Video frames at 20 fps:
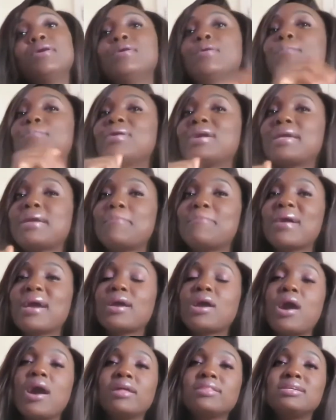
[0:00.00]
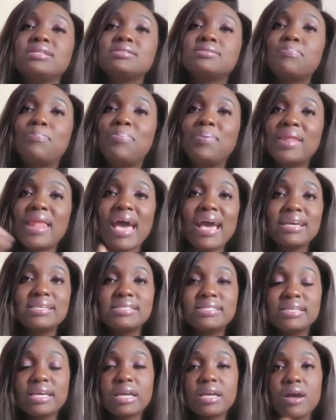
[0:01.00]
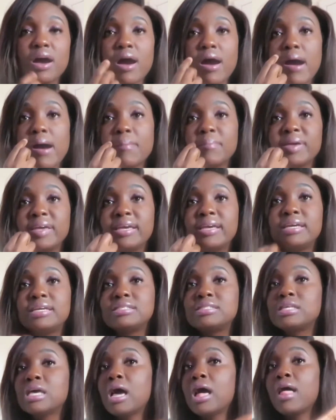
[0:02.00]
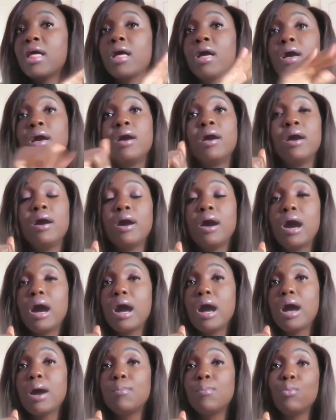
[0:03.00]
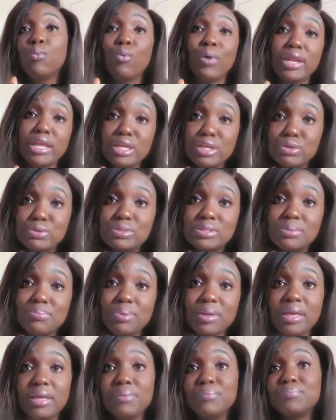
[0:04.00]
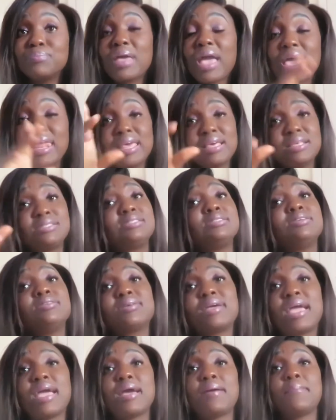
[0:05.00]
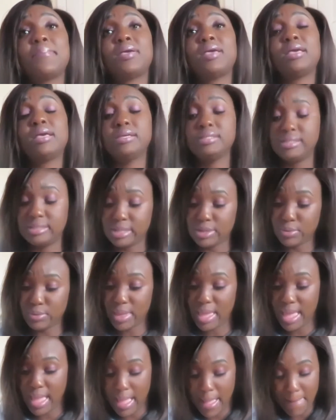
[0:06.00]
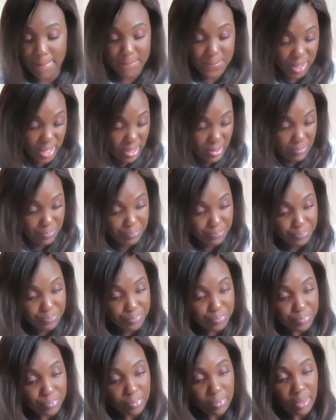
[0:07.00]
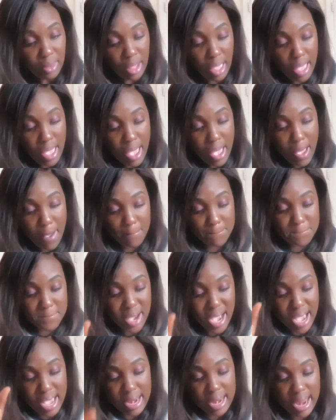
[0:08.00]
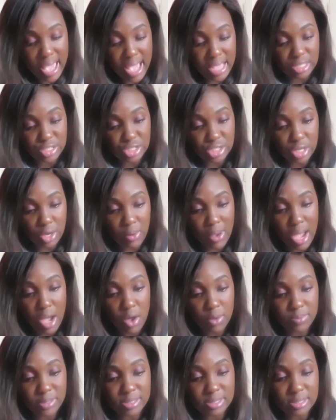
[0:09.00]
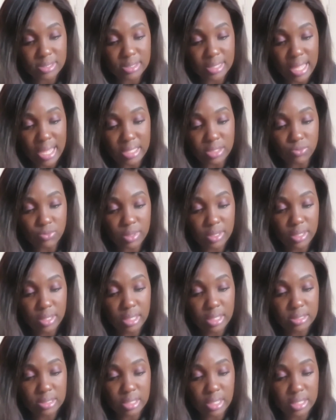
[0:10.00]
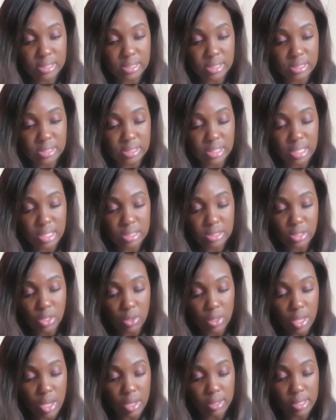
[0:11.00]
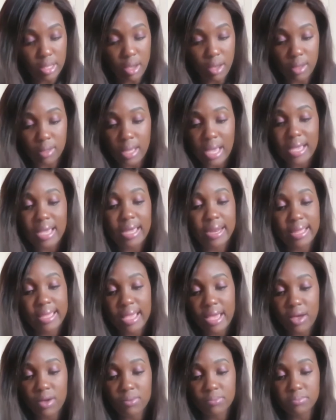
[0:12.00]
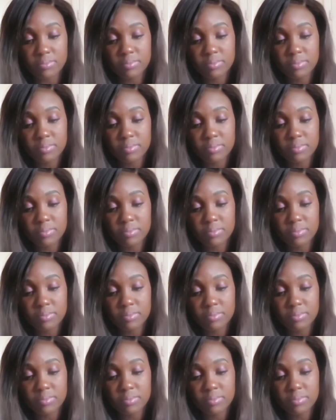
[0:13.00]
bringing back all these black sitcom is what it used to be, and it still can be. My last show, I hope this is the last one. Is it 6? Hold on, y'all, I gotta count.